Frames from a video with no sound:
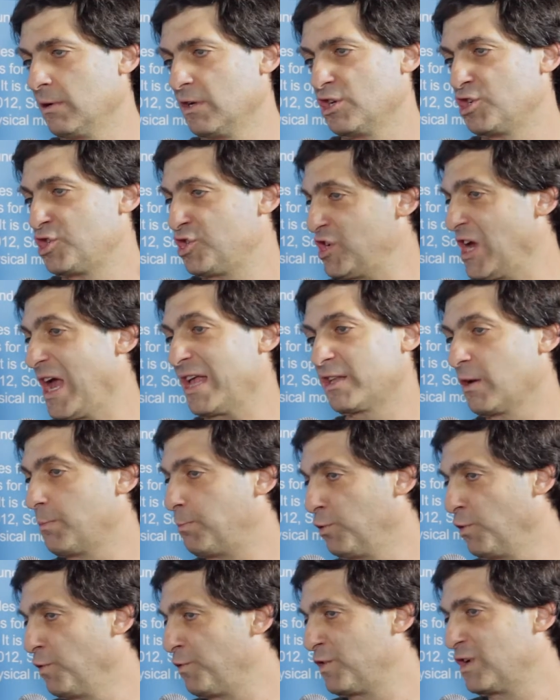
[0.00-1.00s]

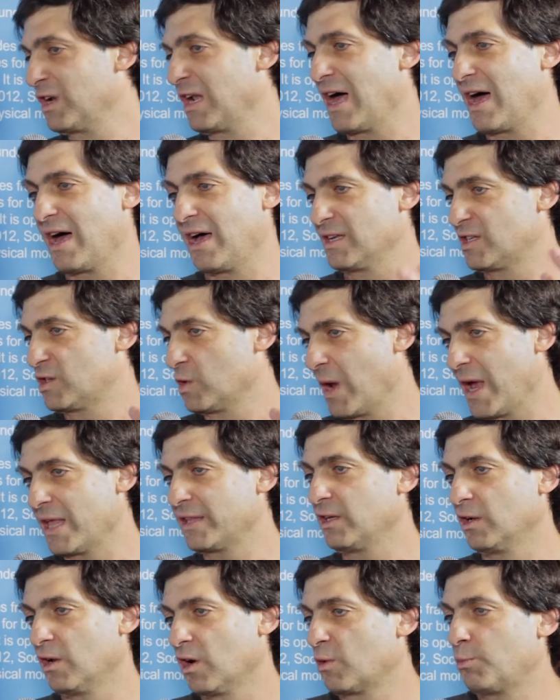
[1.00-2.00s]
shatterproof glass or
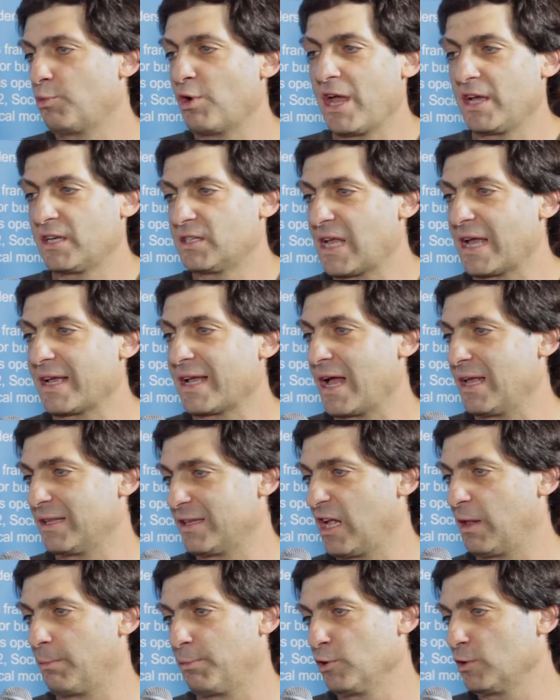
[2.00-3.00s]
anti-lock brakes, I can't
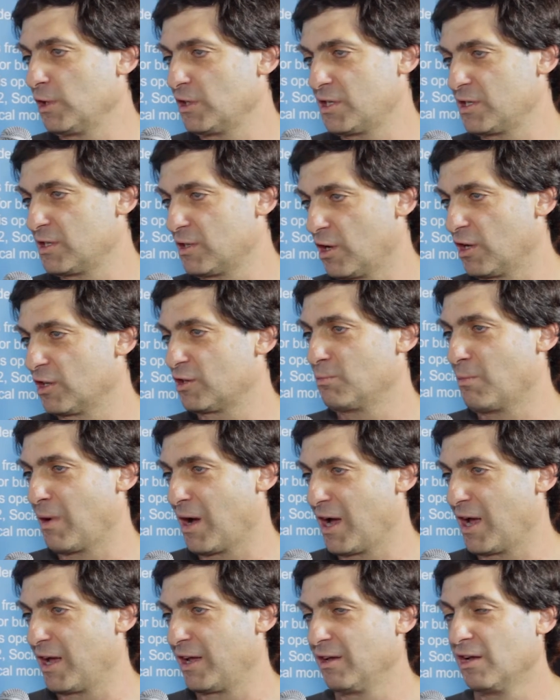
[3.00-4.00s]
help you. This is not
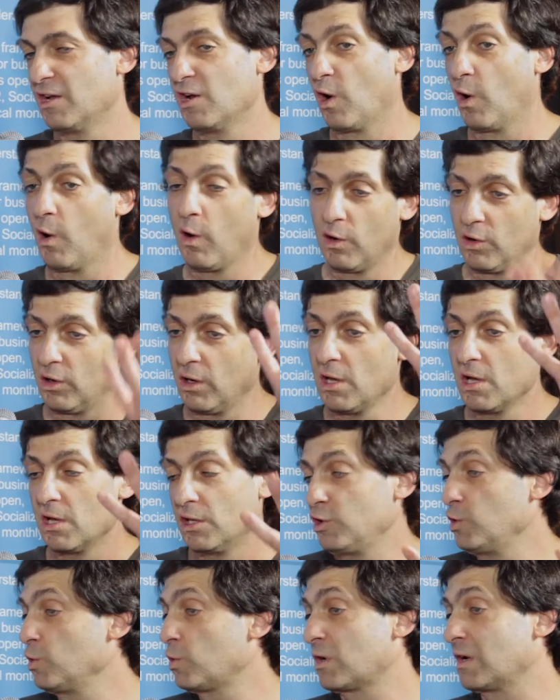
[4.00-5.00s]
my, or
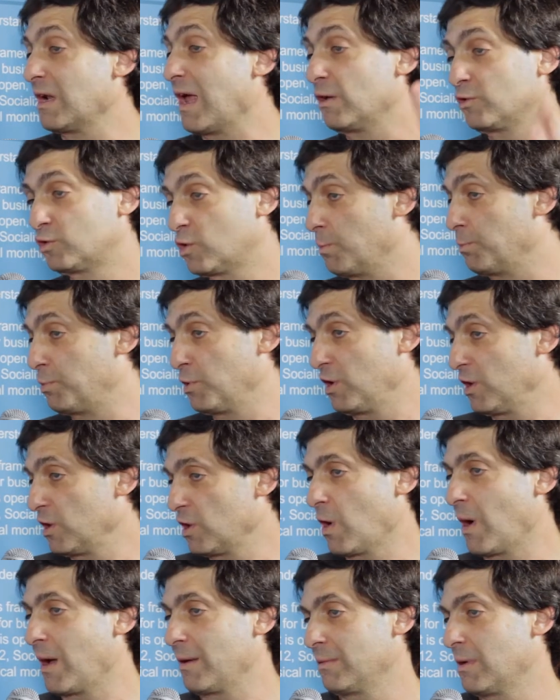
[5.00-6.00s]
new cloud computing, you
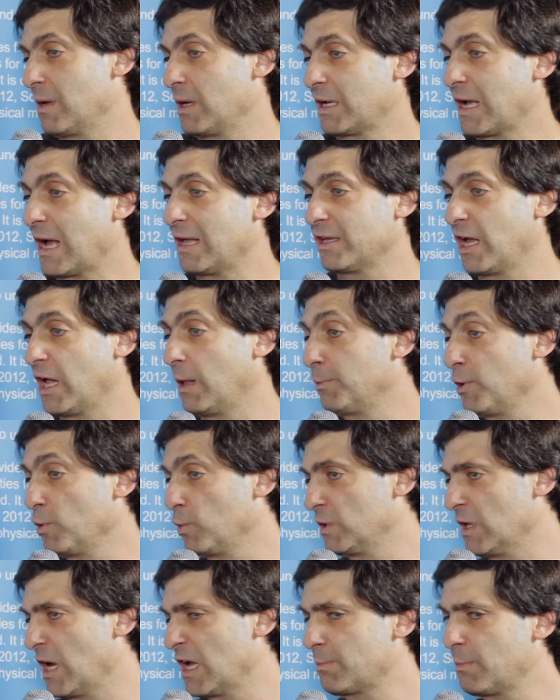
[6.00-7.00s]
know, I, I can't help you
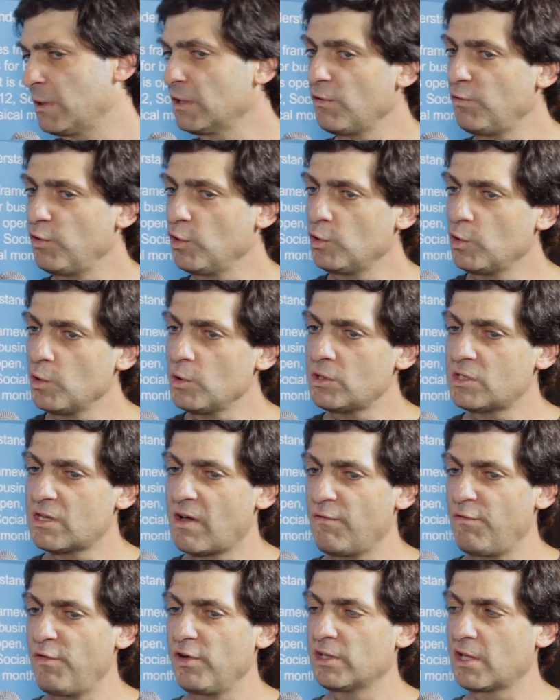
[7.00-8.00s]
with that. But if you do
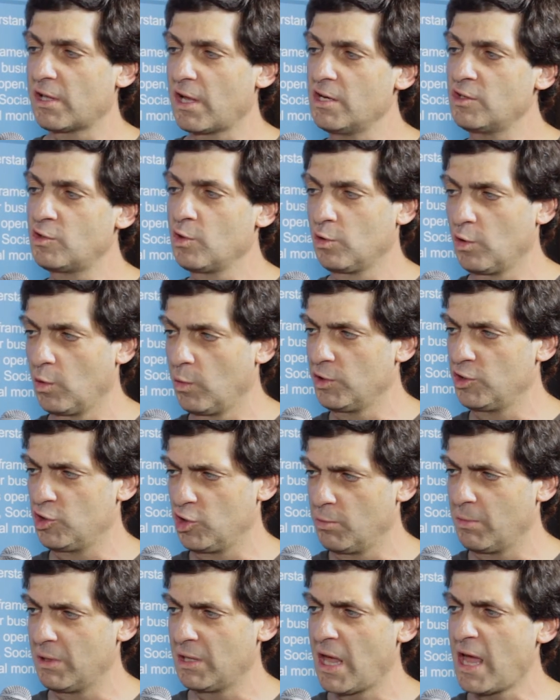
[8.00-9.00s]
something that has to do with
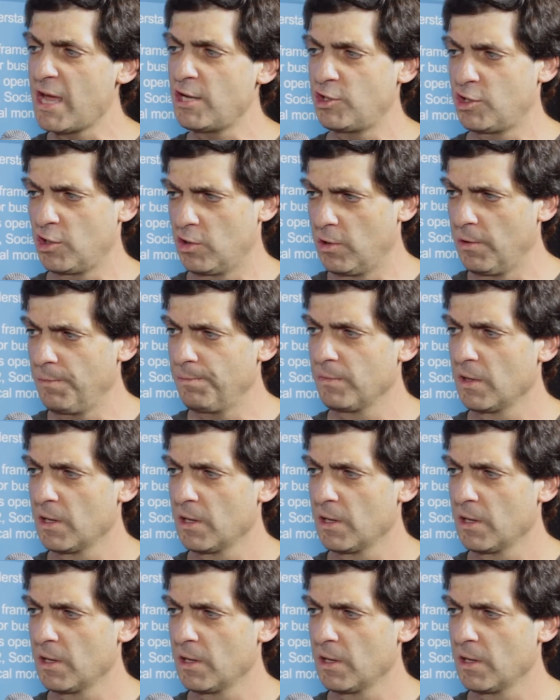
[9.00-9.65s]
human nature,